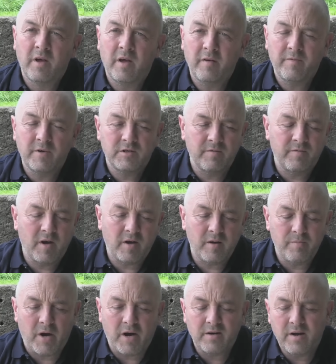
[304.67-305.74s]
If it's a very
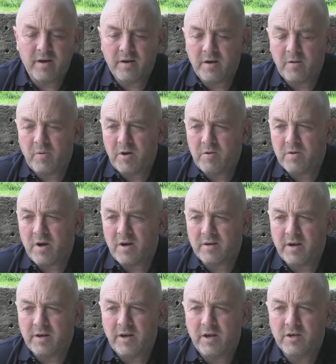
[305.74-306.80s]
bad area where you can't
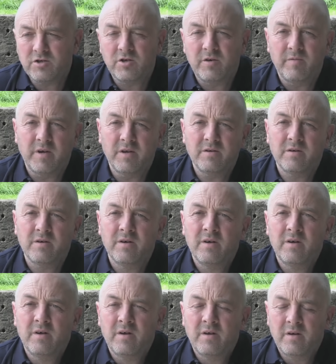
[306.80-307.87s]
get HTVs,
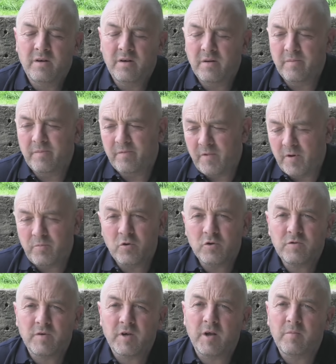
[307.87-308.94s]
they
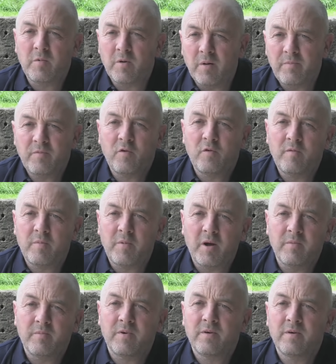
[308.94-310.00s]
push the cable up through the
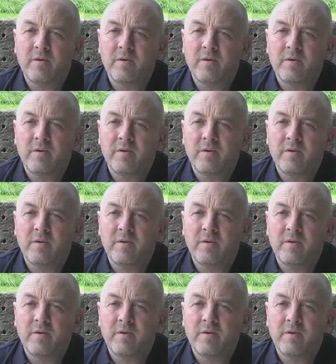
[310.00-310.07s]
pipe.